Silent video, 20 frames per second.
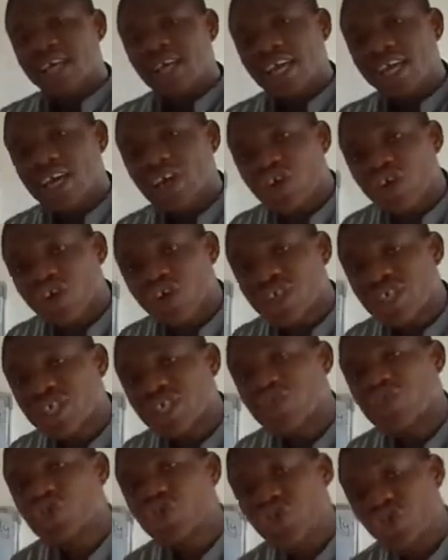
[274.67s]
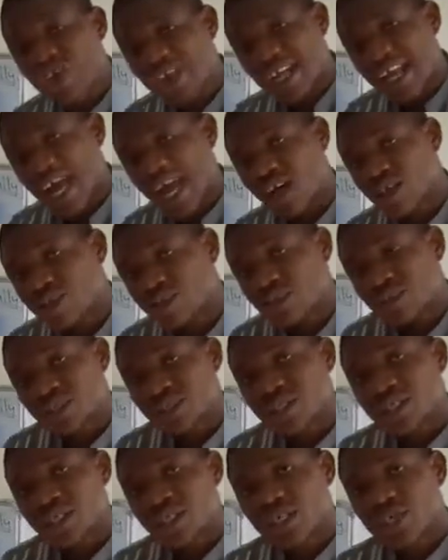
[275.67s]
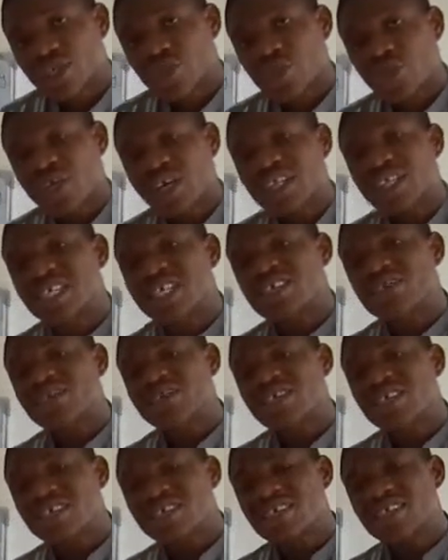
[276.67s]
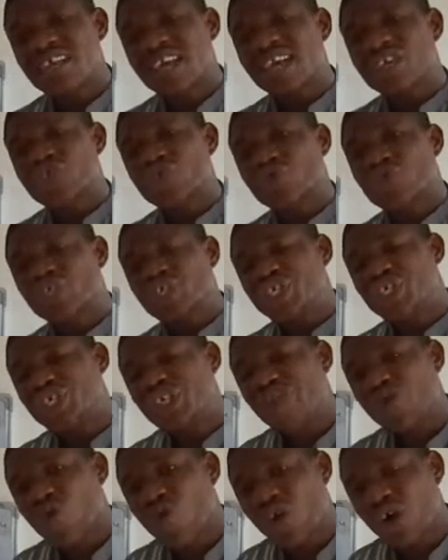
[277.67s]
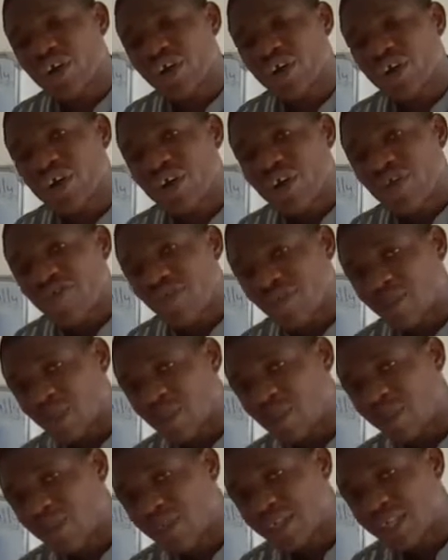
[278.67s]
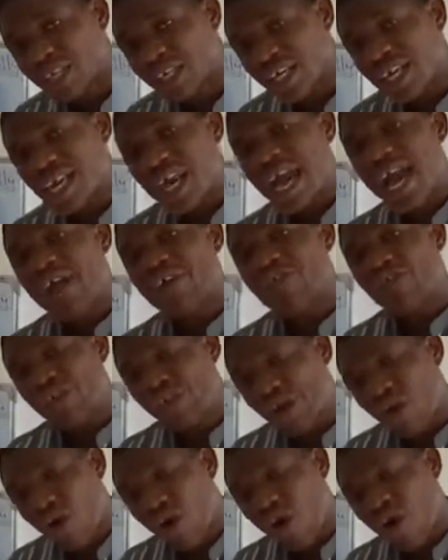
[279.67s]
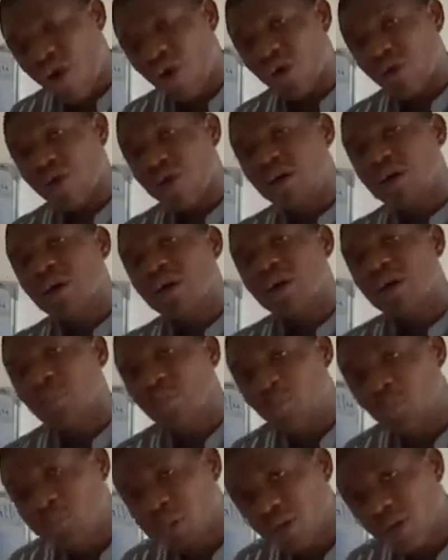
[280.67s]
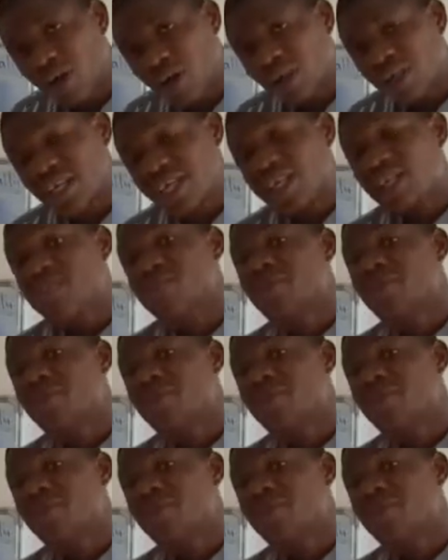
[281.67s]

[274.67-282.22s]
increases urine output, so it increases the excretion of water from the body. And recall, blood is